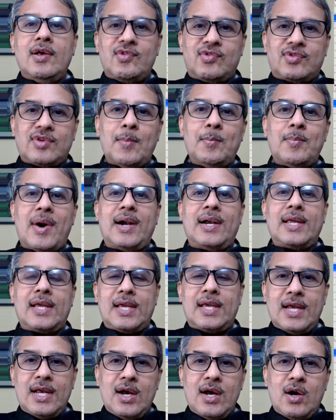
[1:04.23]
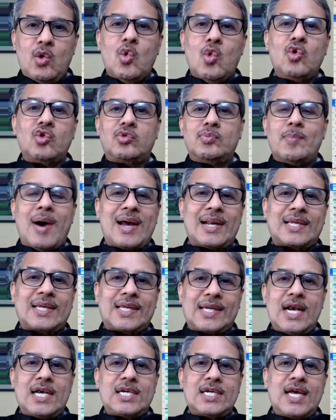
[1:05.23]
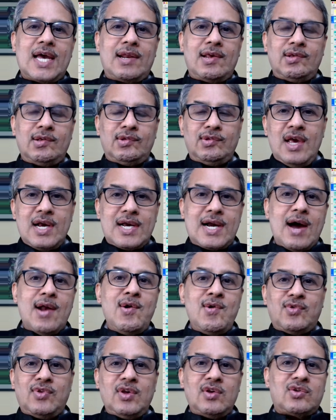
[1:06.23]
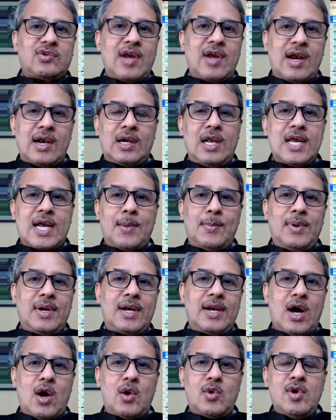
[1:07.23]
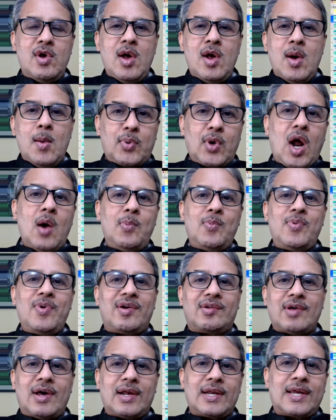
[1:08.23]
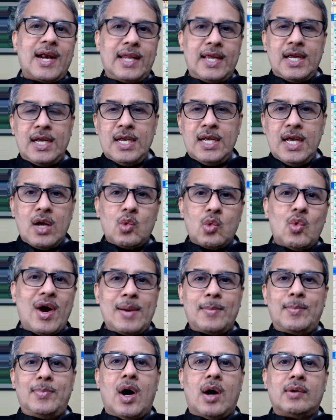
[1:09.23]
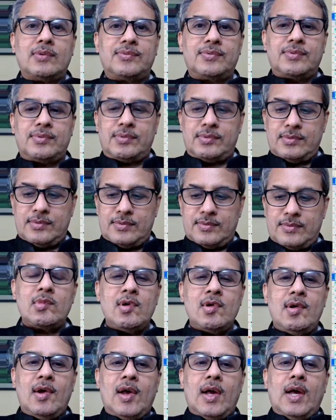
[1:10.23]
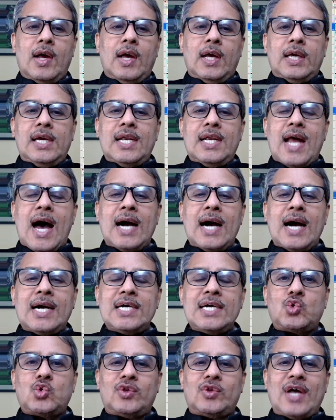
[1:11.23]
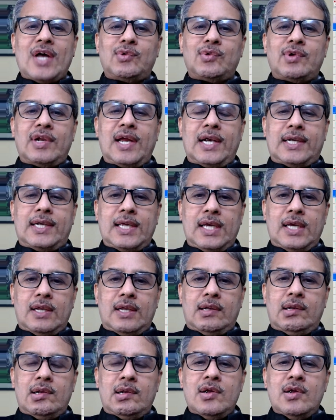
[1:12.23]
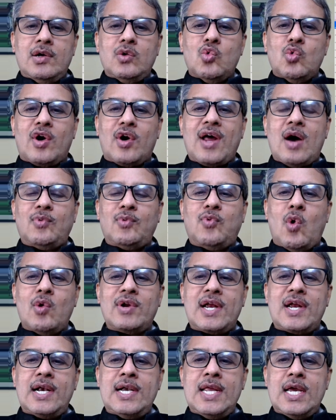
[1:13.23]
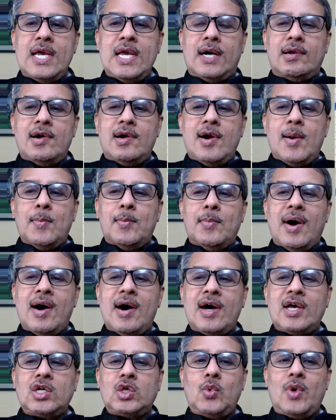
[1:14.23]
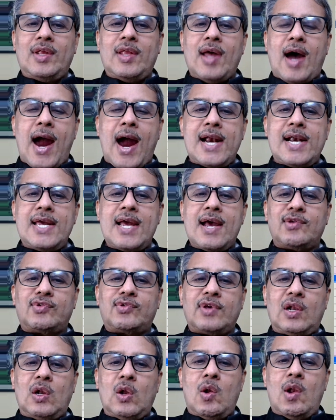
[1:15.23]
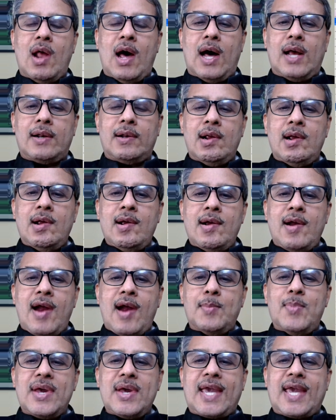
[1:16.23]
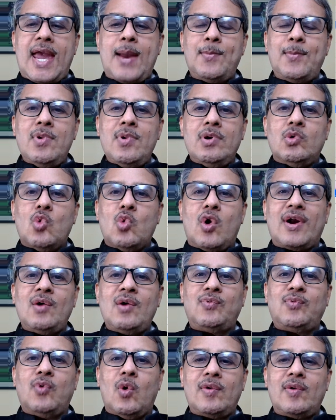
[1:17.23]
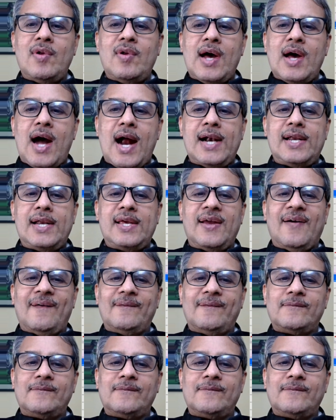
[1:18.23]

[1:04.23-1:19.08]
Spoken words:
somebody whose market share is consistently coming down, profits are getting wiped off. In August 2018, Vodafone India merged with Idea Cellular and became Vodafone Idea.